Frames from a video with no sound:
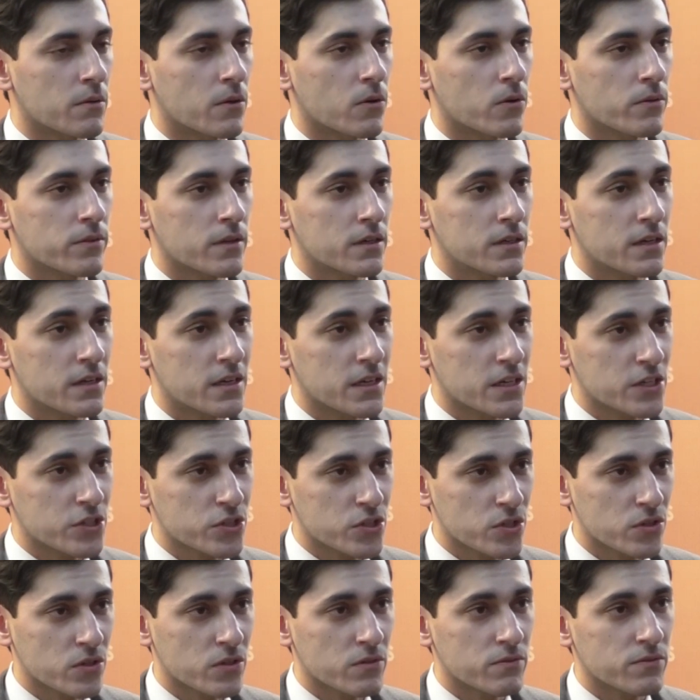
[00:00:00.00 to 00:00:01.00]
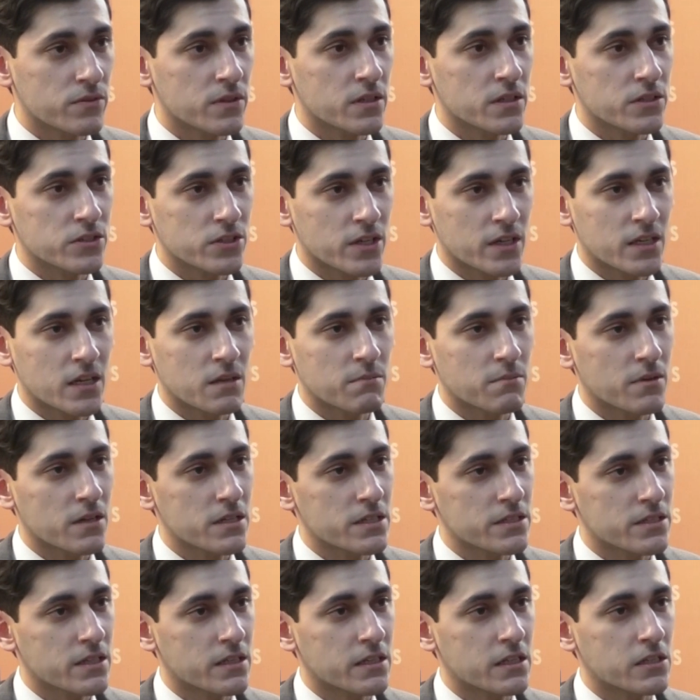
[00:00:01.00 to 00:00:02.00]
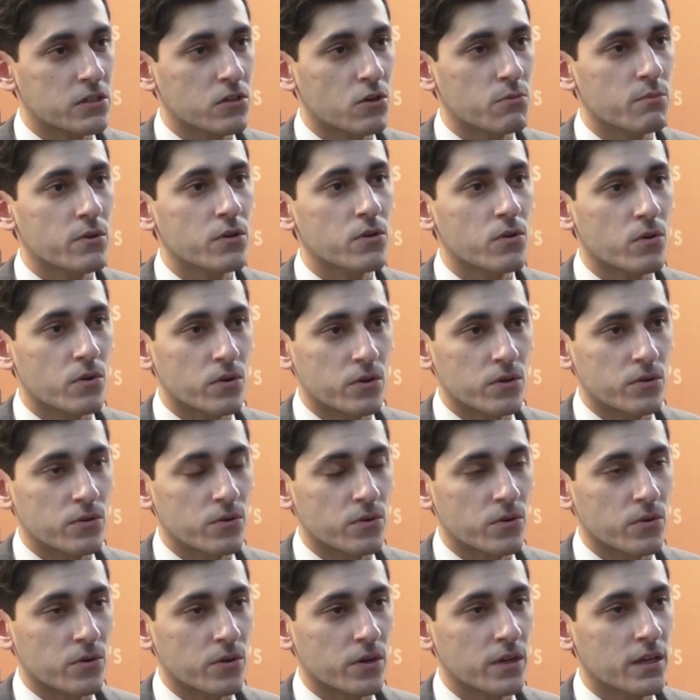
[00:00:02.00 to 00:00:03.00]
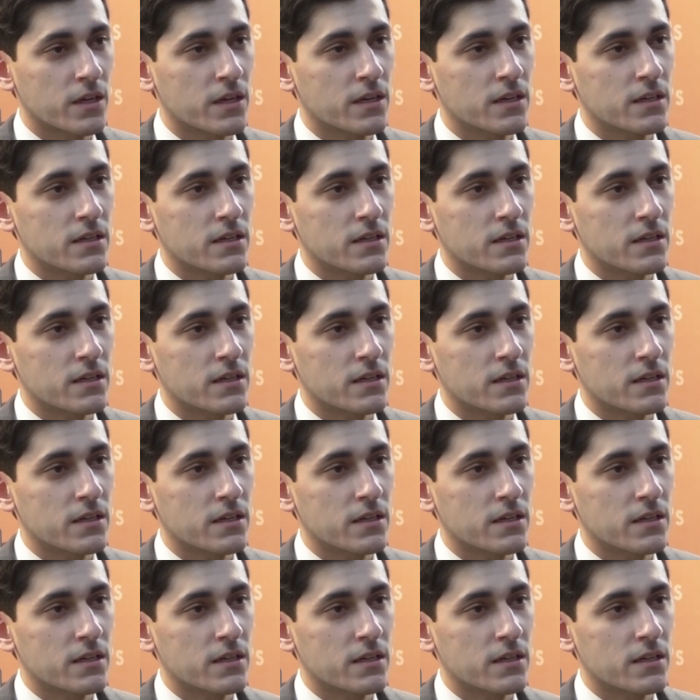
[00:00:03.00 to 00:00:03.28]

on the direction of the China-Pakistan economic corridor.